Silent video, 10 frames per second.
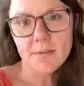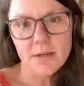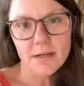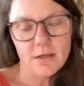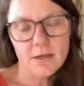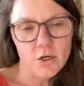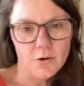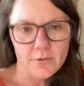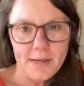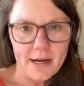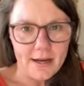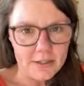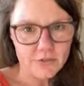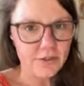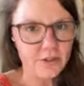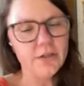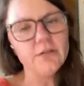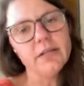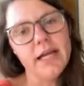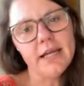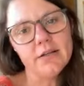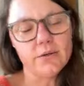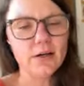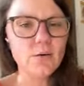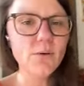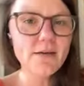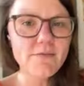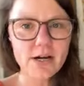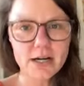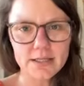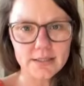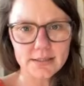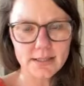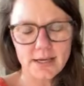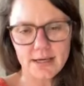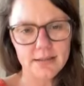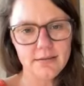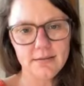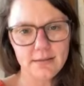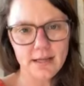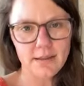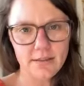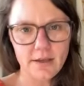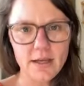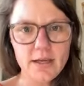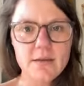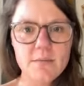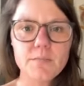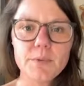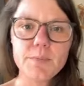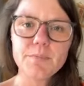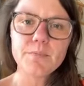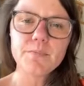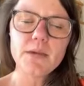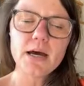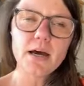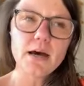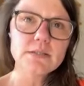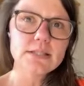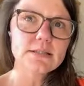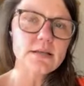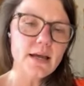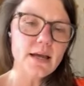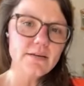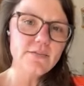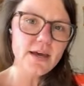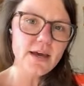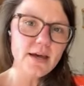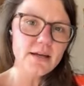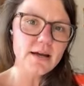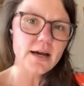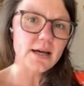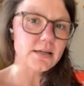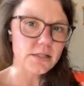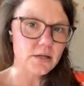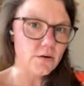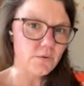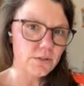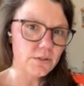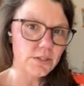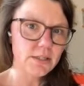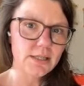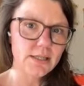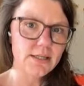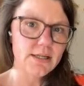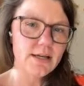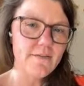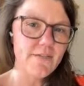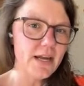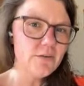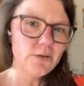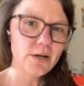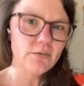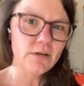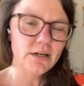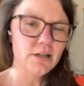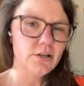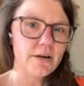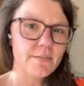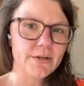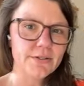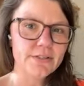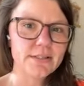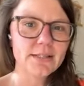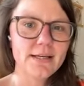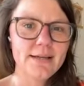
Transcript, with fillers: minute Uber from Asheville, Lake Lure, whatever it is, is that that thing. Outside of that, I don't. If they don't know how to run their numbers,